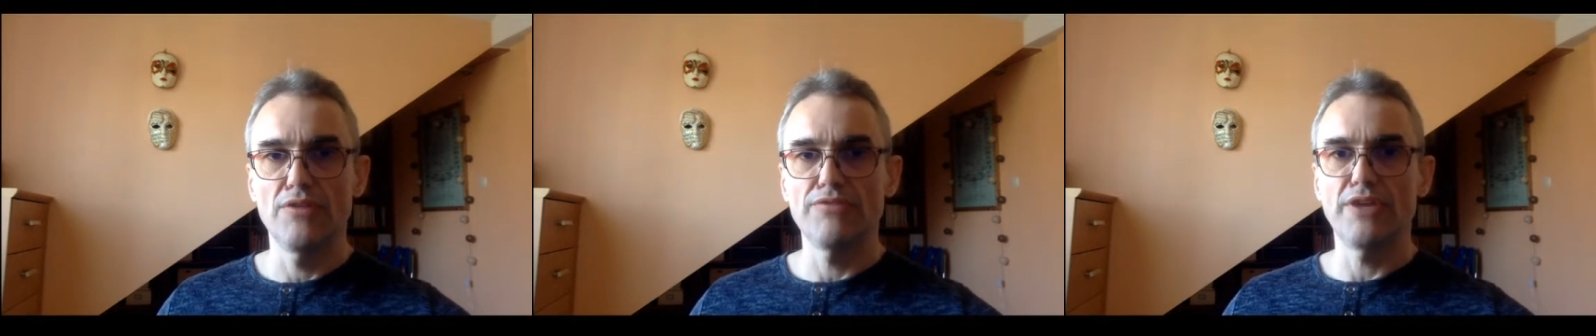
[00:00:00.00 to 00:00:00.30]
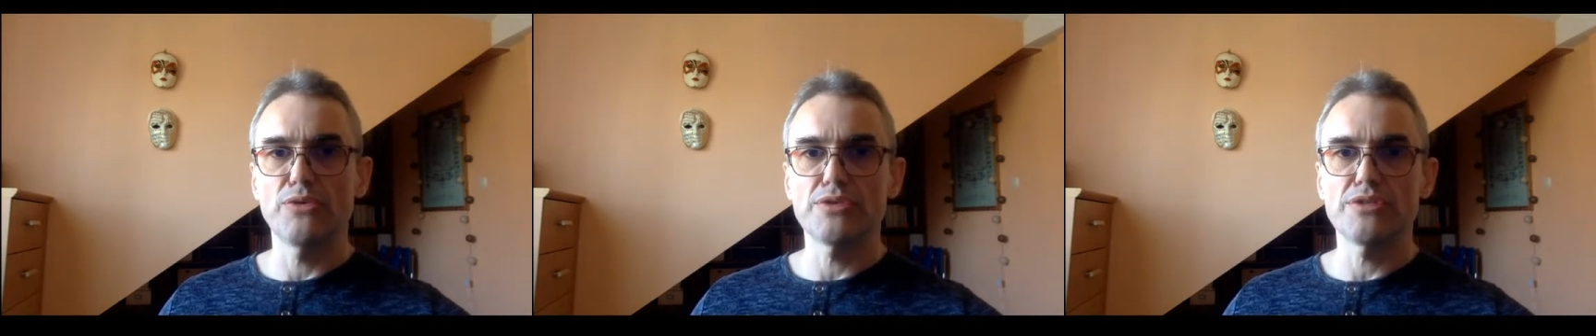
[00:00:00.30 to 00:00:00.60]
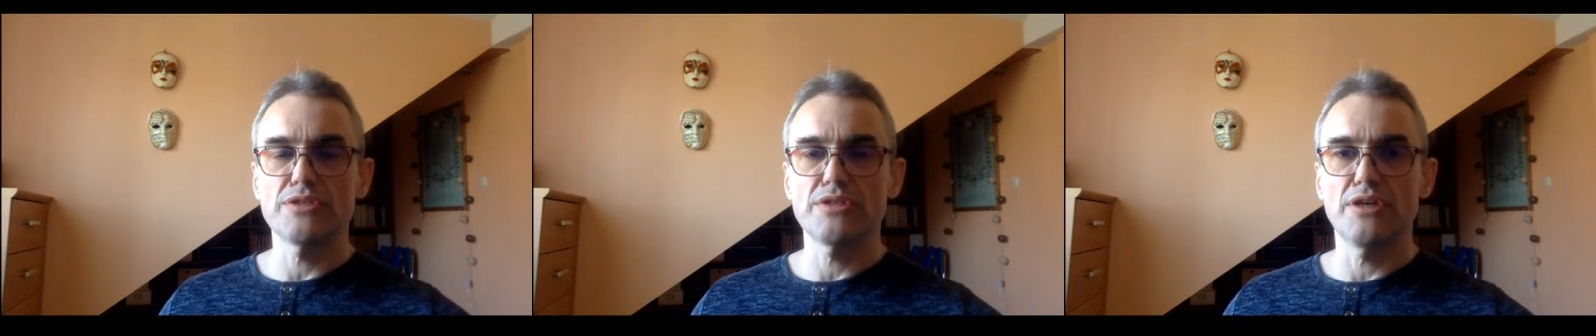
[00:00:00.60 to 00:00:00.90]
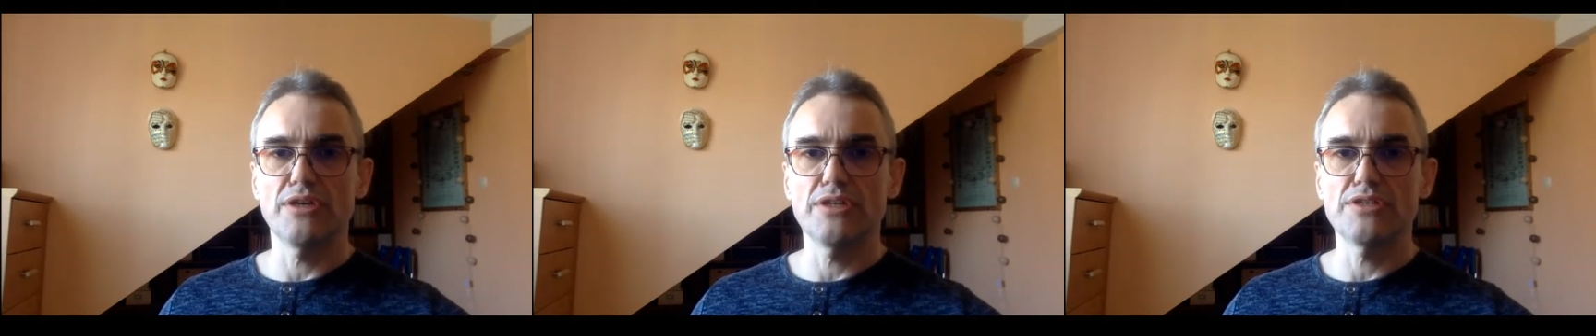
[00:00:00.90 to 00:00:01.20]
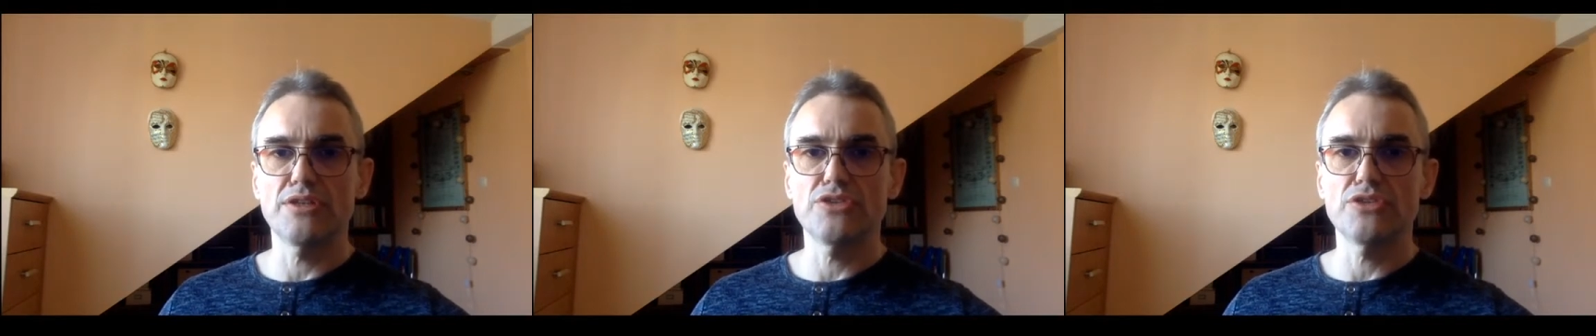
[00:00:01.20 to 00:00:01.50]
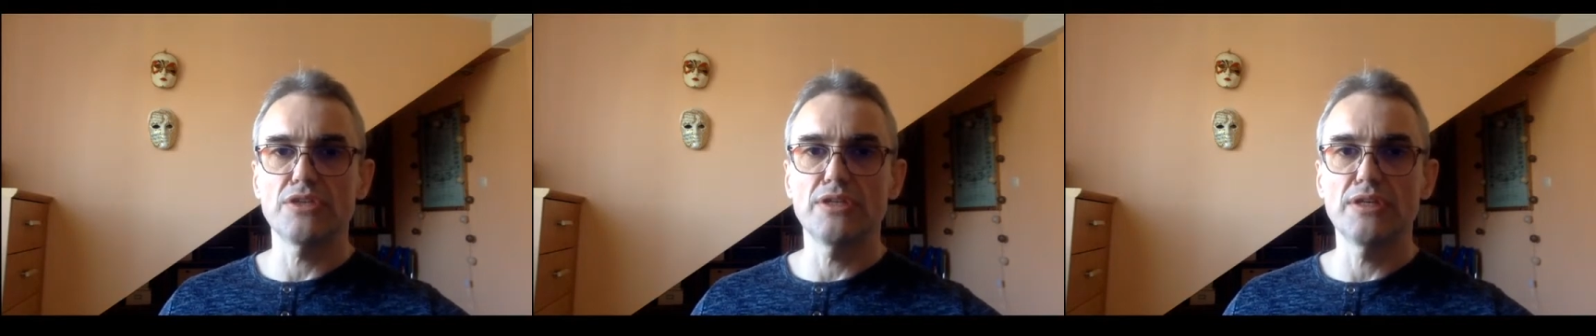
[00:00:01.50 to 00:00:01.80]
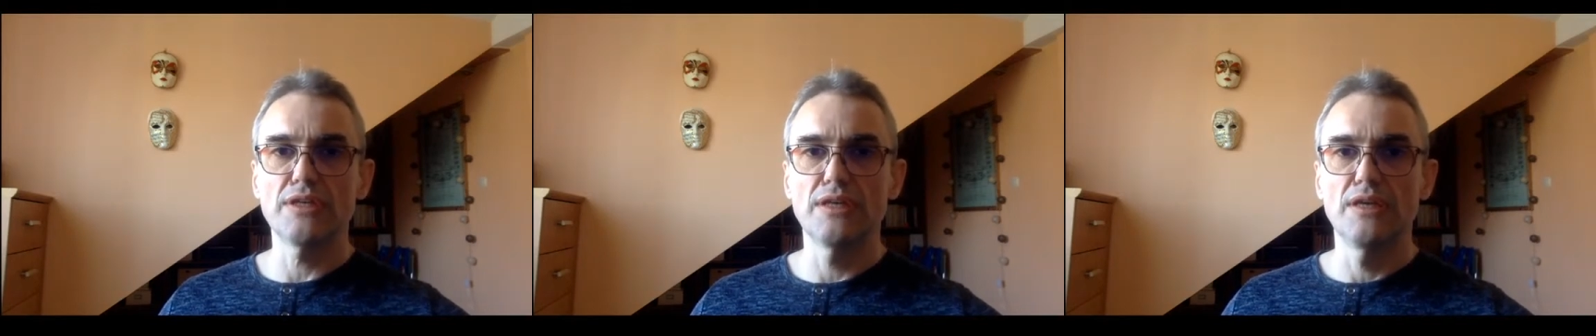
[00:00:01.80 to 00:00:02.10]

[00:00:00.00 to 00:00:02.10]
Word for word: Viruses are essentially